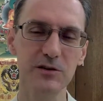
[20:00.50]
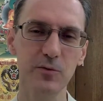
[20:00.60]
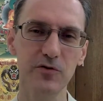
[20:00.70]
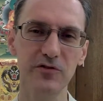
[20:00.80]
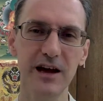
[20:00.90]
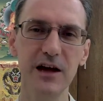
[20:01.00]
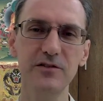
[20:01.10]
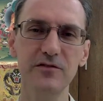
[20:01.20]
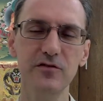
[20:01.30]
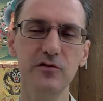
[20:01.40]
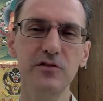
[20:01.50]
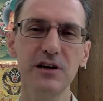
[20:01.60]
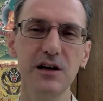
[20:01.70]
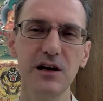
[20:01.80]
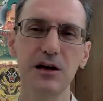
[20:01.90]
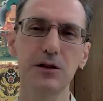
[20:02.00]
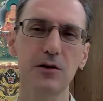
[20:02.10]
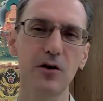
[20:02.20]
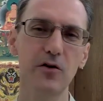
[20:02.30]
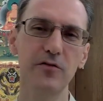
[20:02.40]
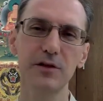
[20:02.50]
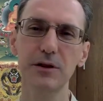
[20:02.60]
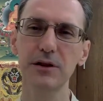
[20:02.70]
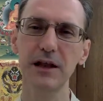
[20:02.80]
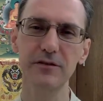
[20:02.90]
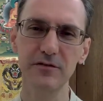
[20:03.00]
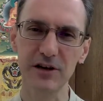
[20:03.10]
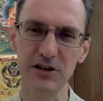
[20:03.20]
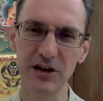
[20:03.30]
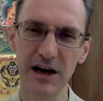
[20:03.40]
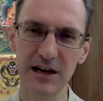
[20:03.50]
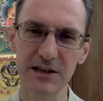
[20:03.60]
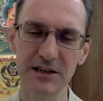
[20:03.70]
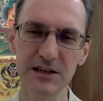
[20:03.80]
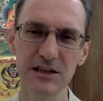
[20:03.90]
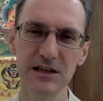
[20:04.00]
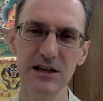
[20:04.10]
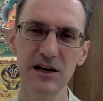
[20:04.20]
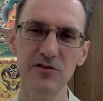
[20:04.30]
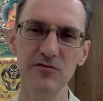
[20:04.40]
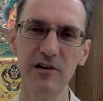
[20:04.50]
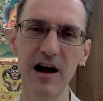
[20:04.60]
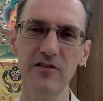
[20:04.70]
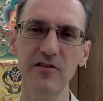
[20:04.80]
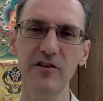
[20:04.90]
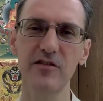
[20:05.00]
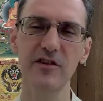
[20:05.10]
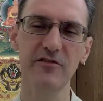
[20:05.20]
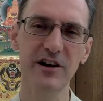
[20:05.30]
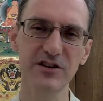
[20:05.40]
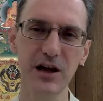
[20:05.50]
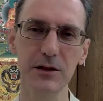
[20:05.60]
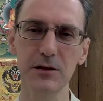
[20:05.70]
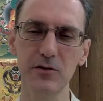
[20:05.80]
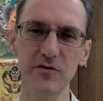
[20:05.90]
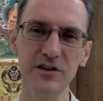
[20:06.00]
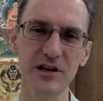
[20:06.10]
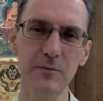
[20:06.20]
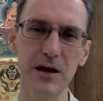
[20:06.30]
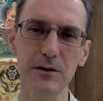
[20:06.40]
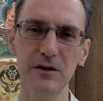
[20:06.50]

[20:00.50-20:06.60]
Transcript: with regard to food. So the sattvic diet rather than the rajasic or the tamasic.